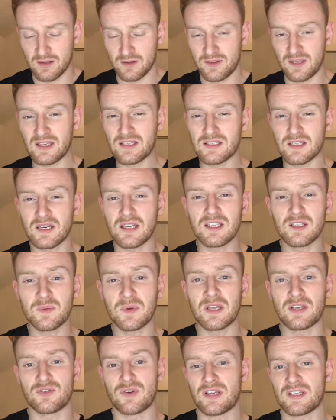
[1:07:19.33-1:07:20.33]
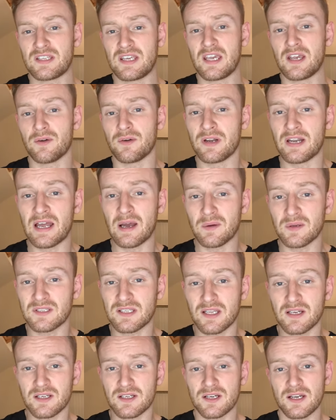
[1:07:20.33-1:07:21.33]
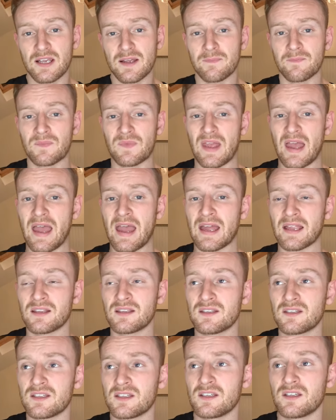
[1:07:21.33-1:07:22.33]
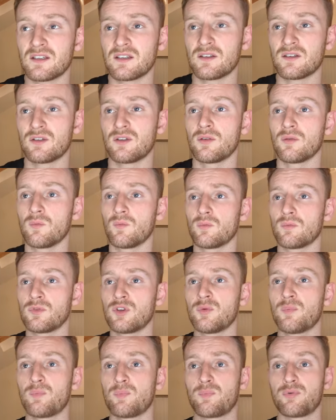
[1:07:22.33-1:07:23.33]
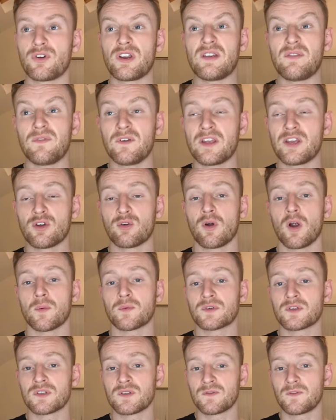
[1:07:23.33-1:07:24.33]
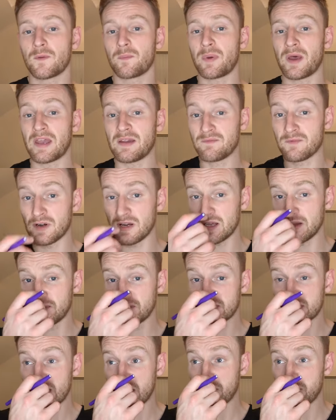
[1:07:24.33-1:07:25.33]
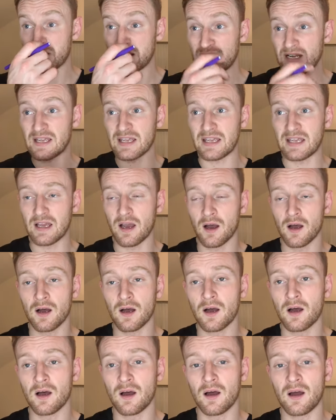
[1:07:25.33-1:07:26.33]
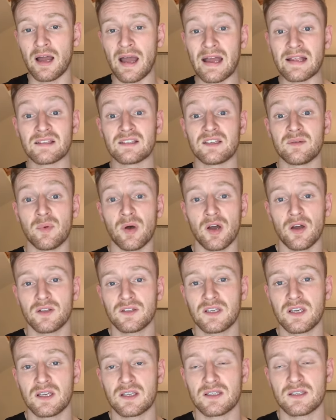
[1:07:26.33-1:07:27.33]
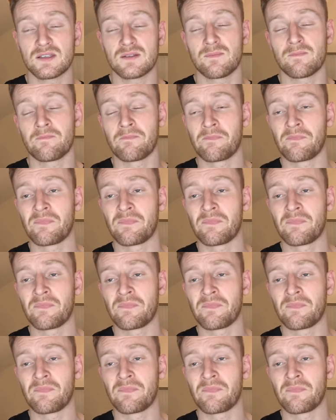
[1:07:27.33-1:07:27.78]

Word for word: Things that need to be addressed here and now, essentially. And you briefly, your options for pain relief typically are antibiotics.